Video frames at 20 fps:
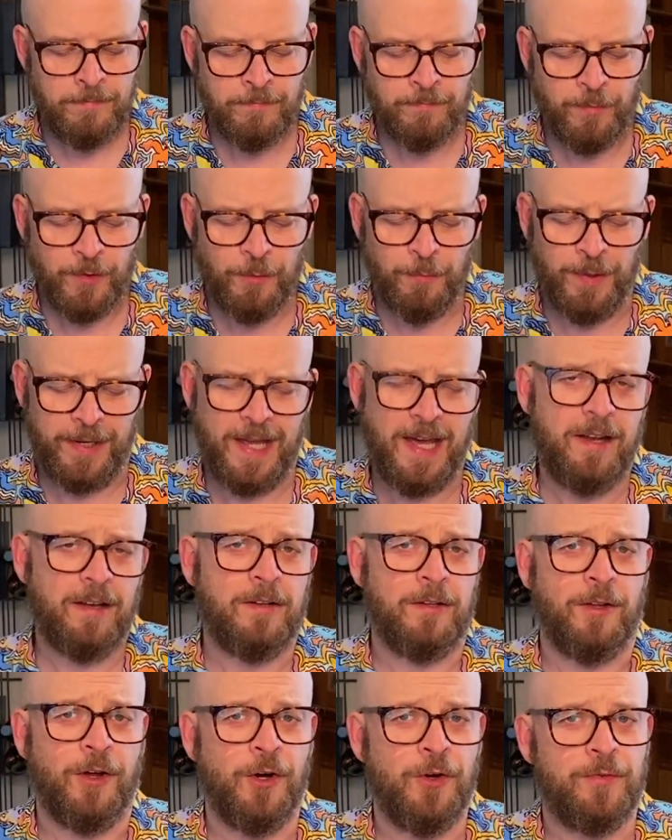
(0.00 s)
Banana
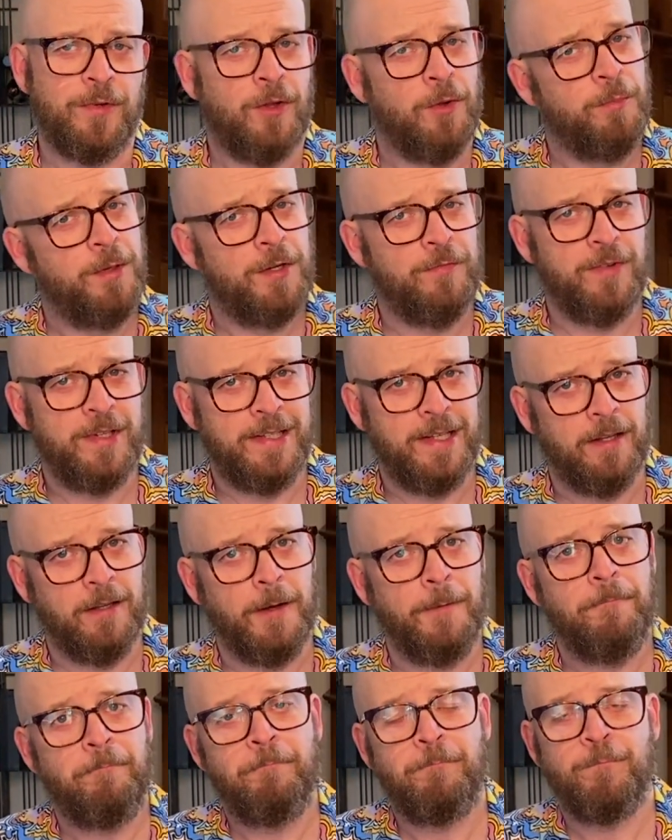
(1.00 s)
clove, a little bit of
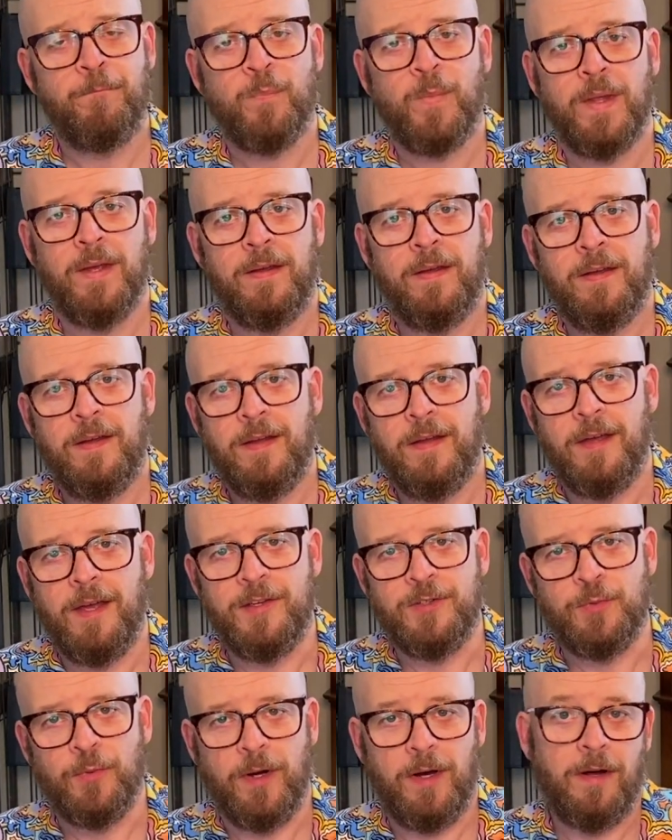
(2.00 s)
vanilla
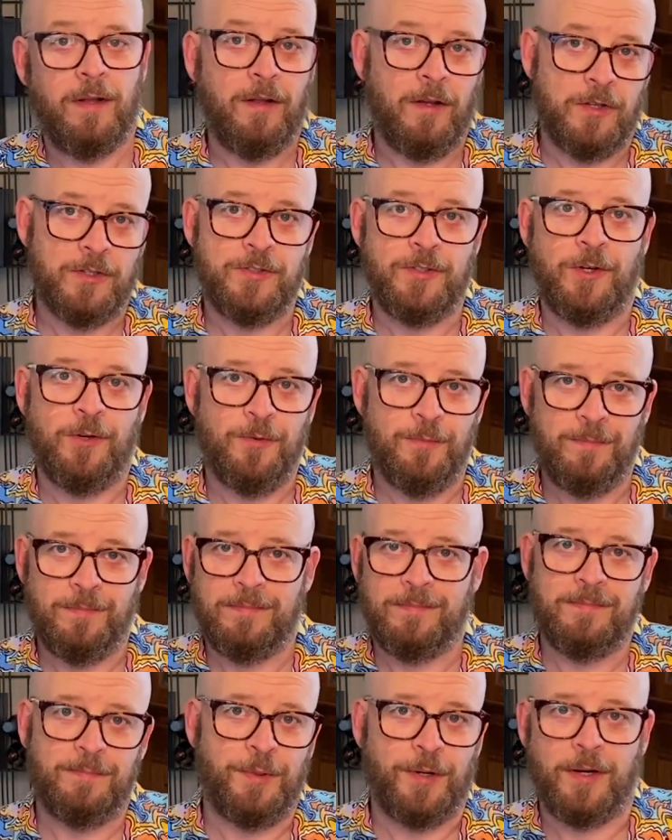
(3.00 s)
as well. Also
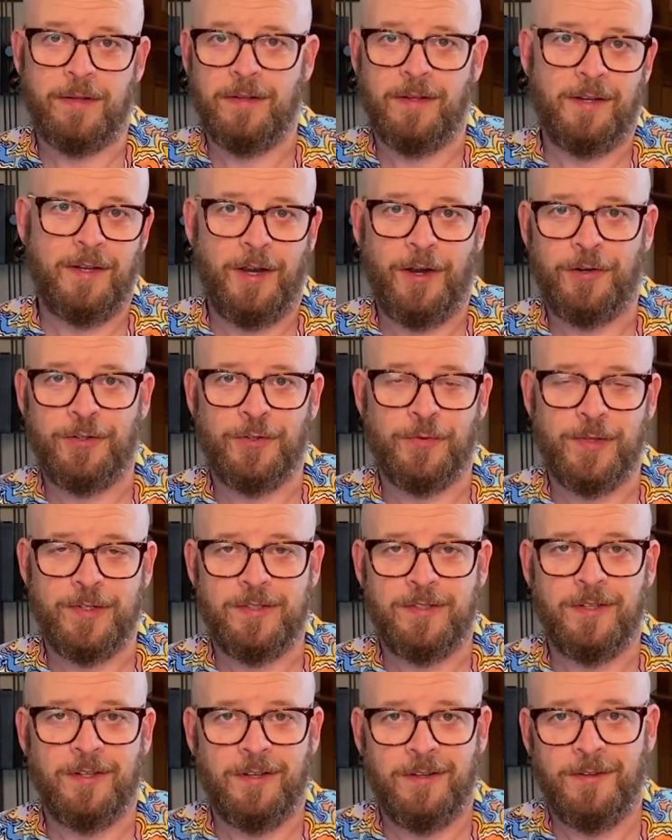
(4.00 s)
part of the
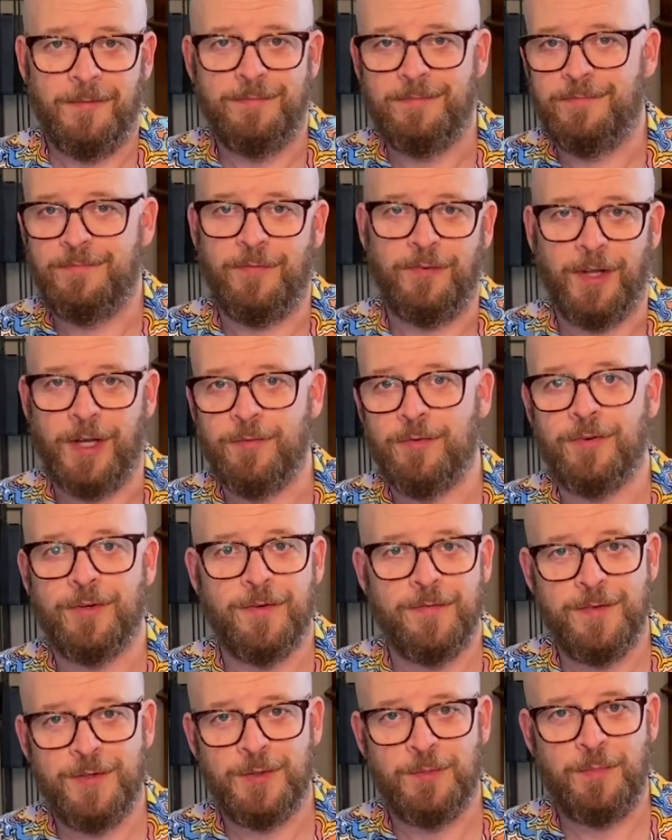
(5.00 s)
characteristic flavor
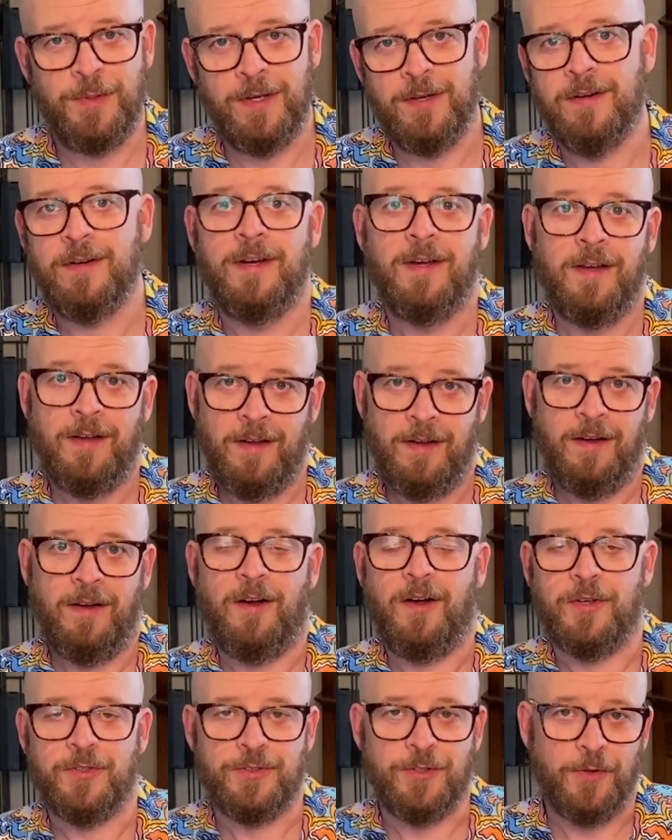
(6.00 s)
of this beer.
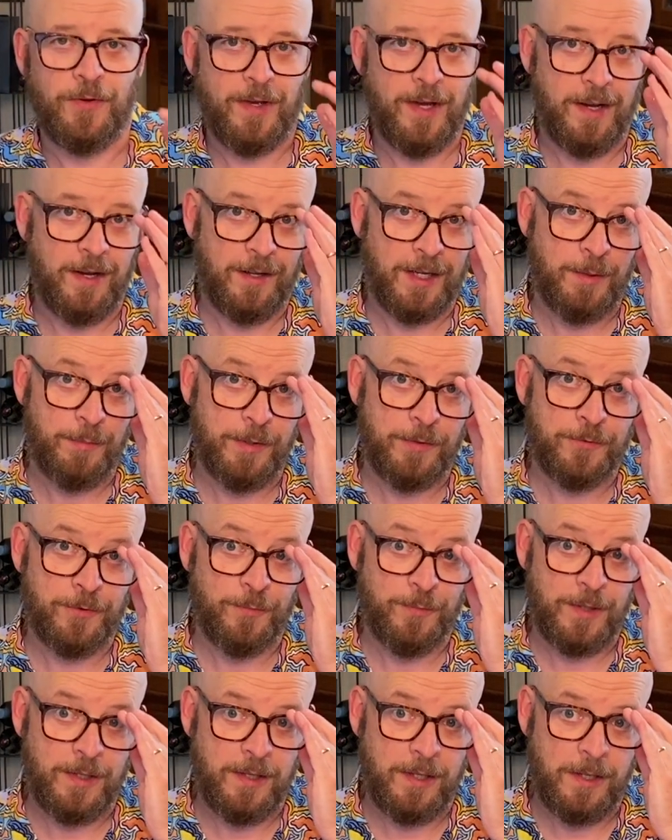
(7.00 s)
Also kind of coming
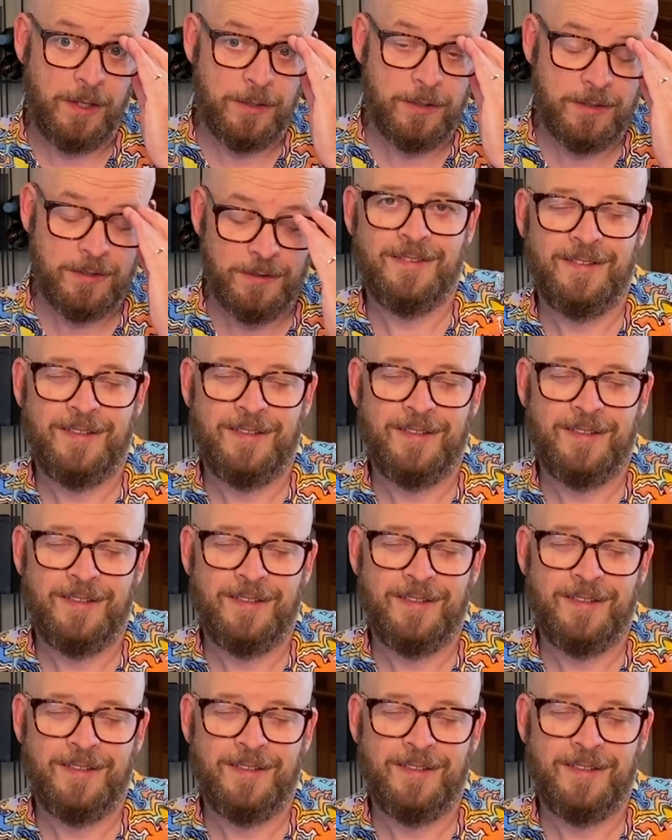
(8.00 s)
from the yeast.